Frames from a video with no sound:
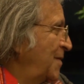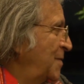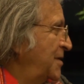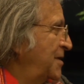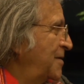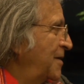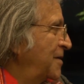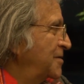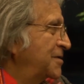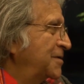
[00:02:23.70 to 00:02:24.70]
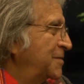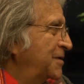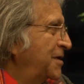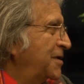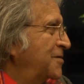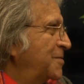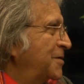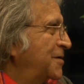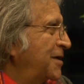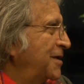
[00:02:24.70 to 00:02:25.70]
with the ecology of the great
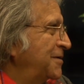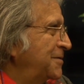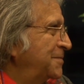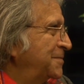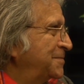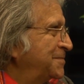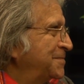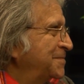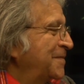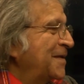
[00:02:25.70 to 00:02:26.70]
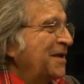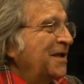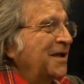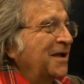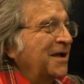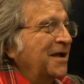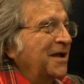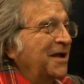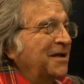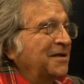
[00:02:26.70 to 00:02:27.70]
River Rhine,
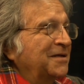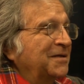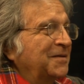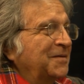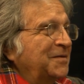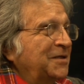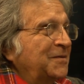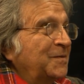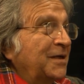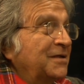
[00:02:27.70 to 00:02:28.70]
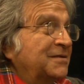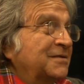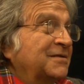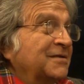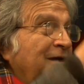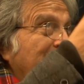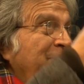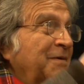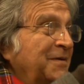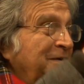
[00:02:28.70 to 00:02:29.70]
and all the events
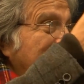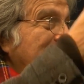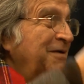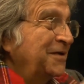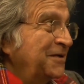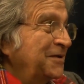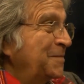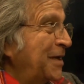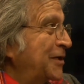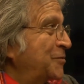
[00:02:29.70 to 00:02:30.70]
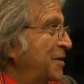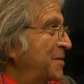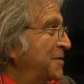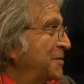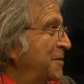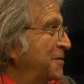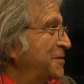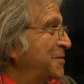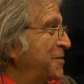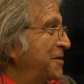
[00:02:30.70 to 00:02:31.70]
up in the Max Weber
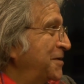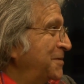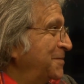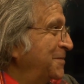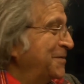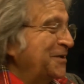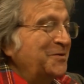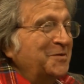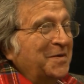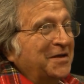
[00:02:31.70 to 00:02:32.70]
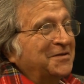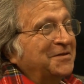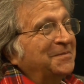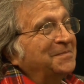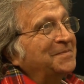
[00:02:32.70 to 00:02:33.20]
Auditorium that you mentioned.